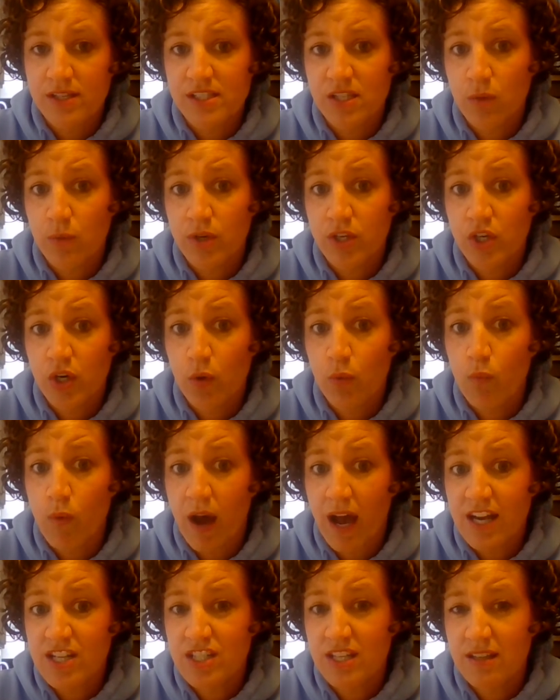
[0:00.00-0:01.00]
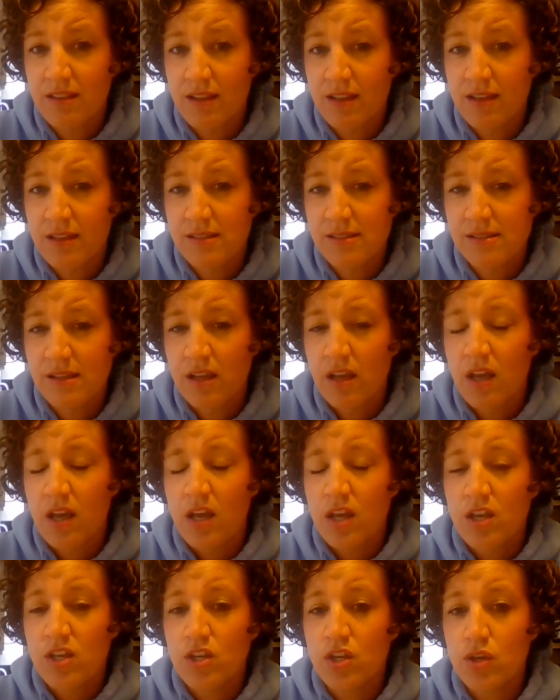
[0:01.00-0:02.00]
So when you're watching this,
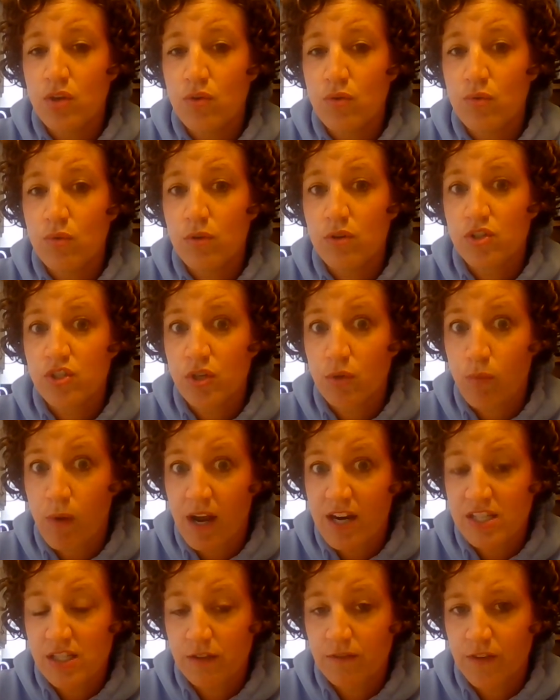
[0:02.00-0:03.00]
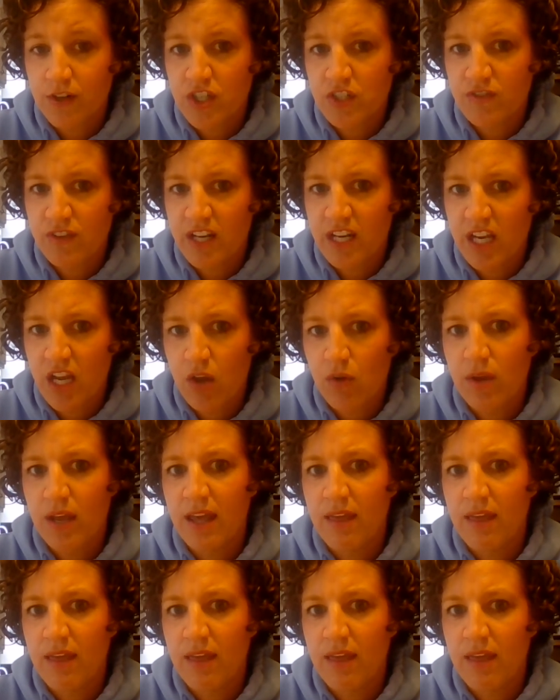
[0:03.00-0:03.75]
you should watch the first video